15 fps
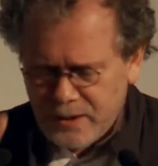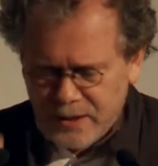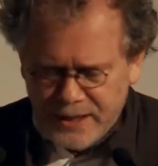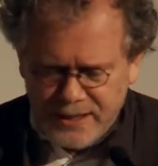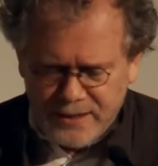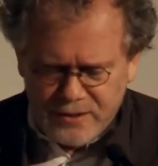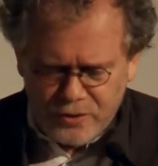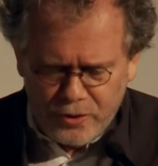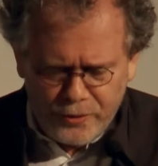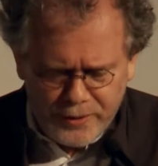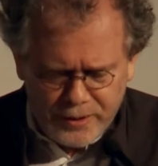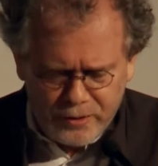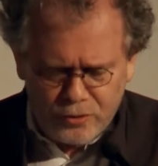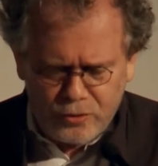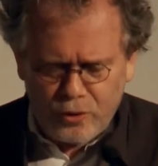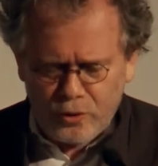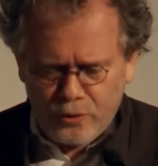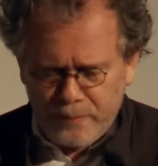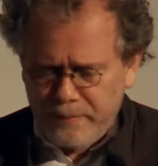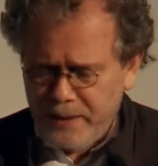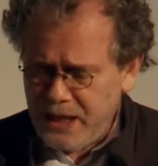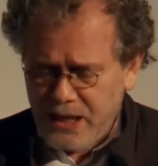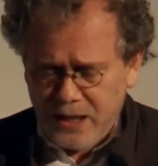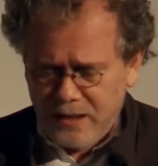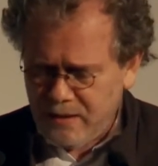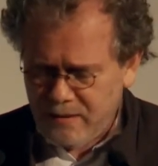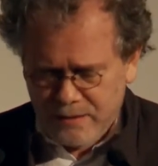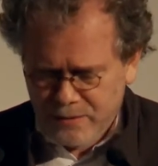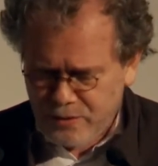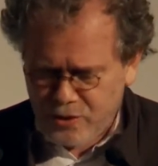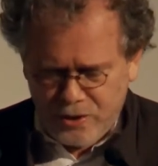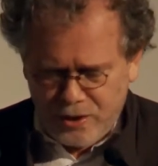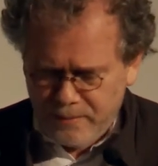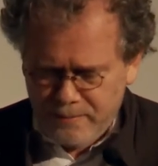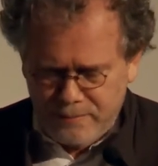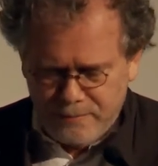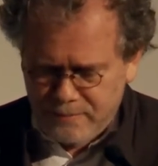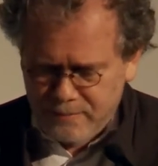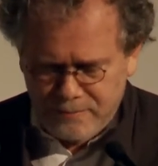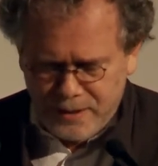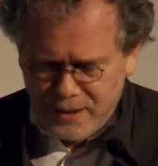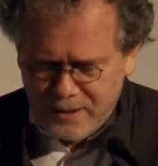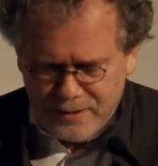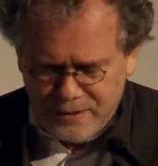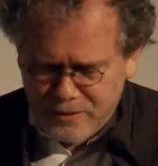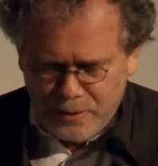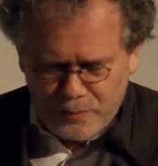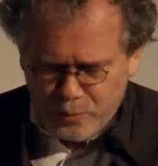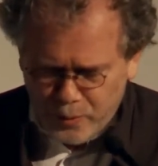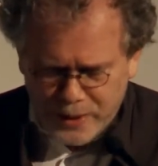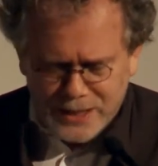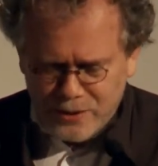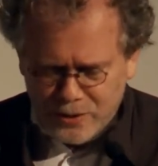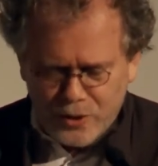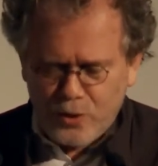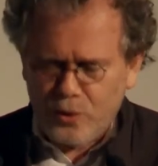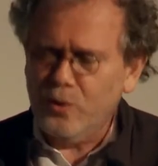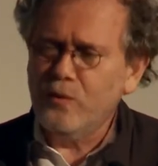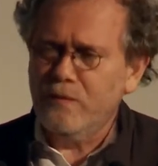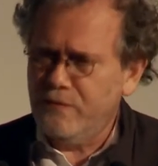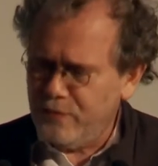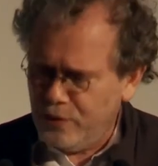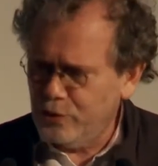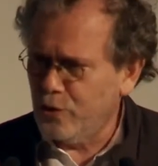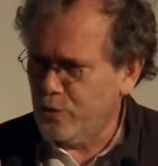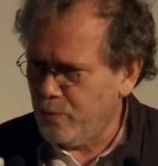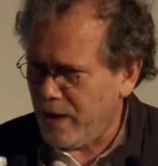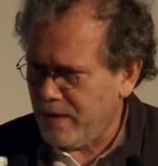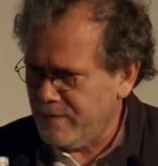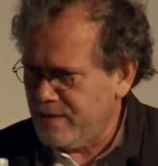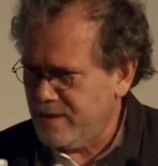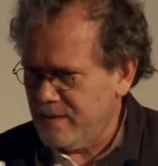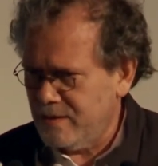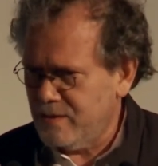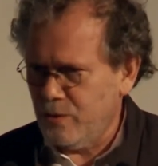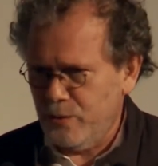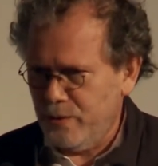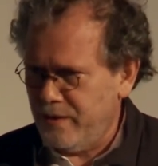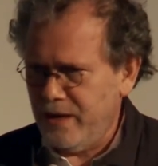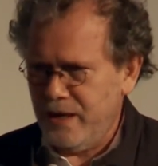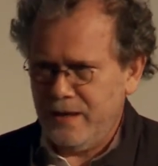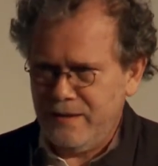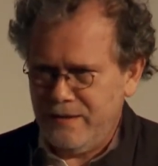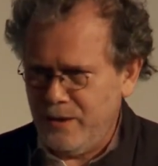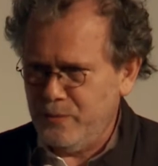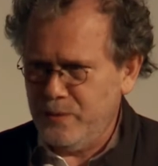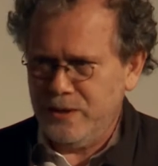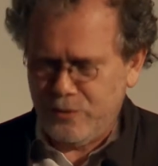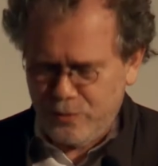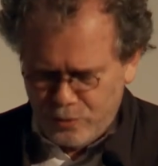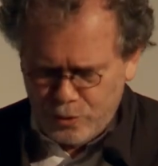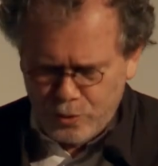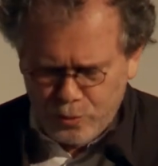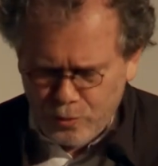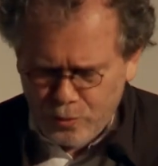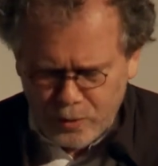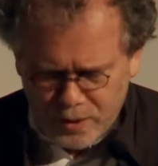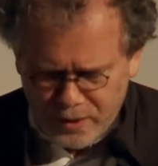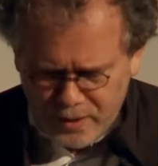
historian told me some weeks ago, photographs. So there is a new